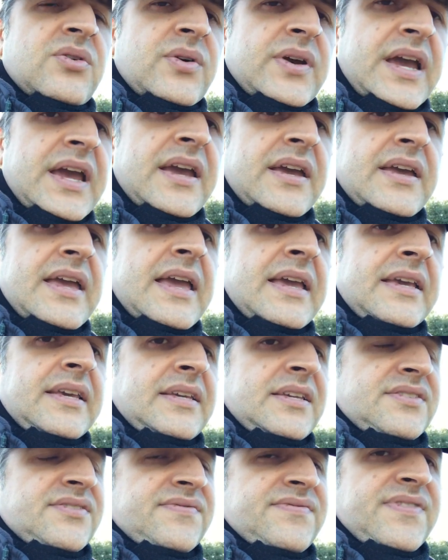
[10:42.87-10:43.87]
Okay? And
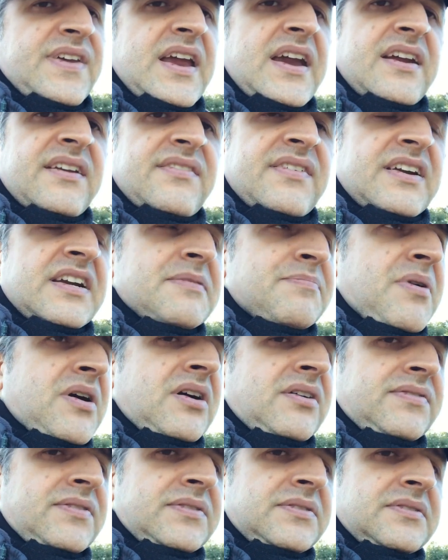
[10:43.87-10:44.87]
he's very, very
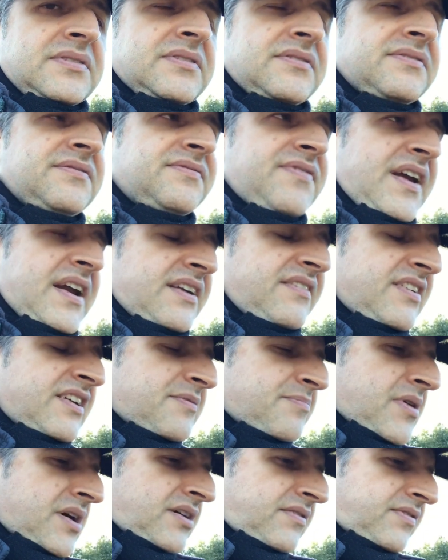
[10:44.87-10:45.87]
powerful. Very,
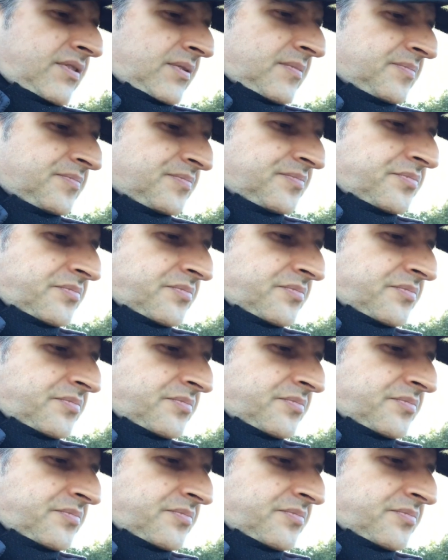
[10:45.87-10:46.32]
very powerful.